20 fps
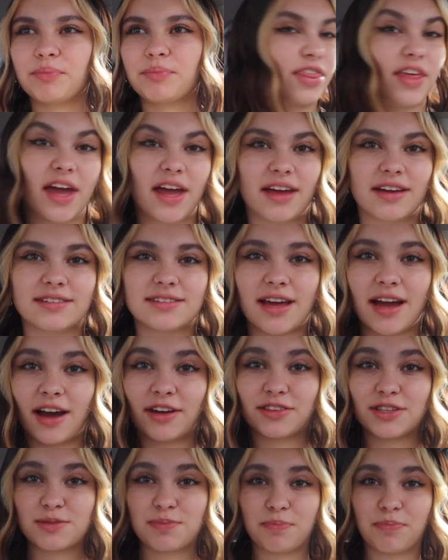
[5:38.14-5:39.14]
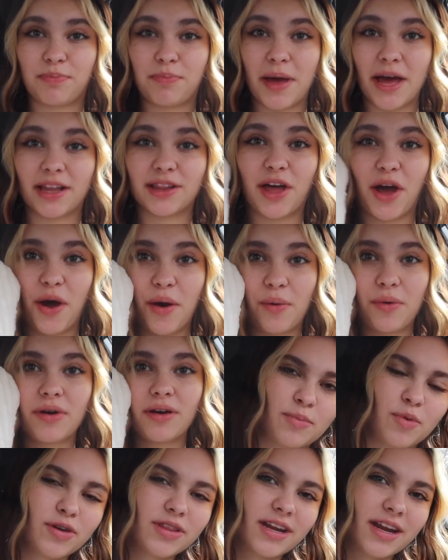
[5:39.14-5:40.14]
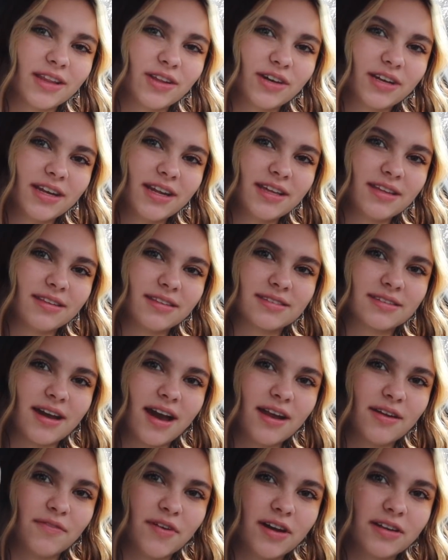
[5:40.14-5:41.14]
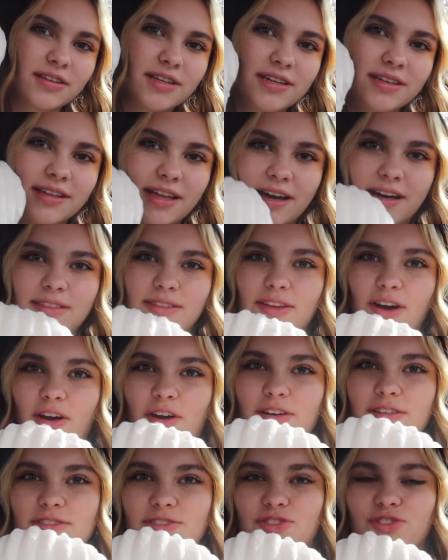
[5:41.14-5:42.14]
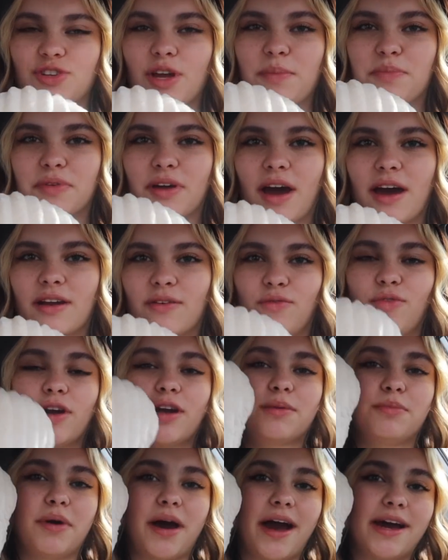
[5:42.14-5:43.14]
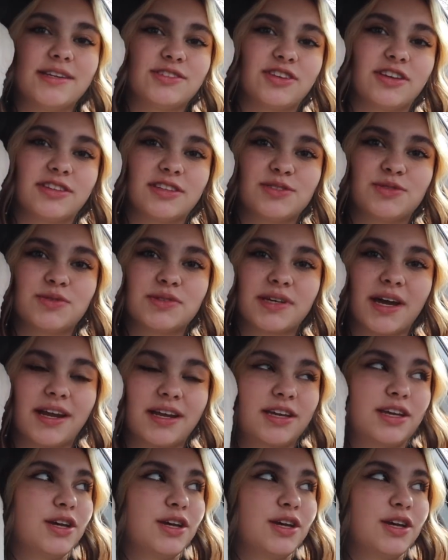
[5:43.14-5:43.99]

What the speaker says: things. I got this pillow. More than I look at it, it's kind of ugly. Like the heart shaped kind of weird, but I just thought this was kind of